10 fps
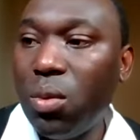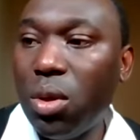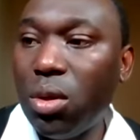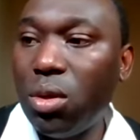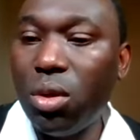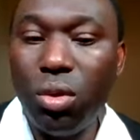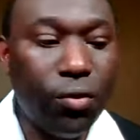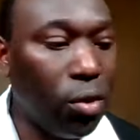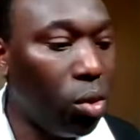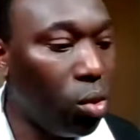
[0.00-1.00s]
We honor
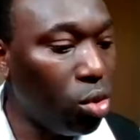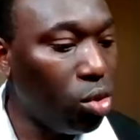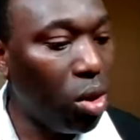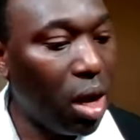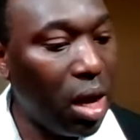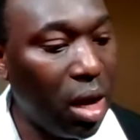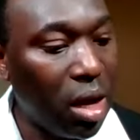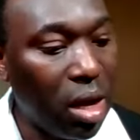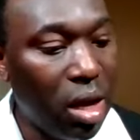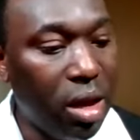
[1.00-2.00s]
you for who you are
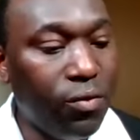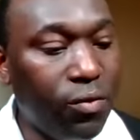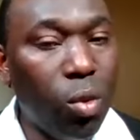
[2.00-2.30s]
and